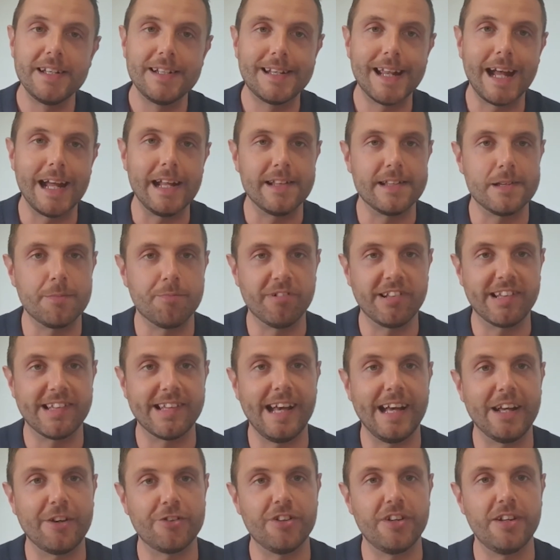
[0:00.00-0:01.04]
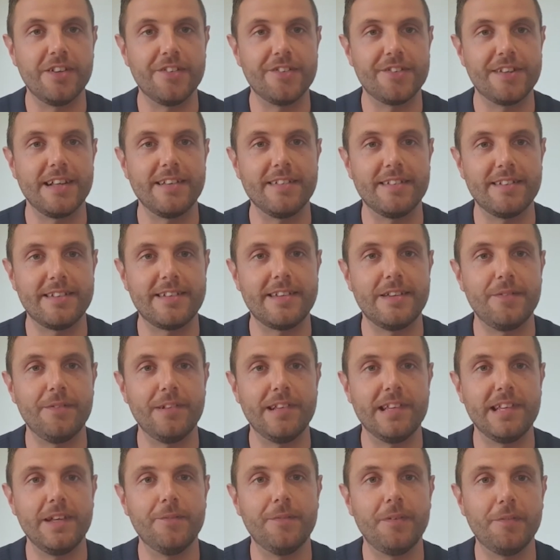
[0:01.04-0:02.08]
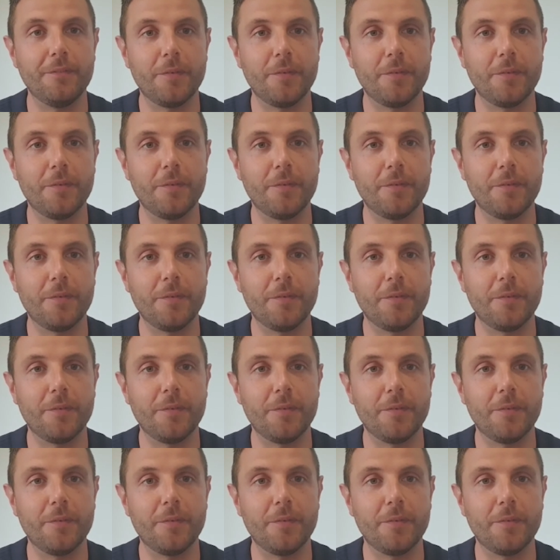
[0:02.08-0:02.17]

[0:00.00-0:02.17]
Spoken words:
data protection and sensitivity of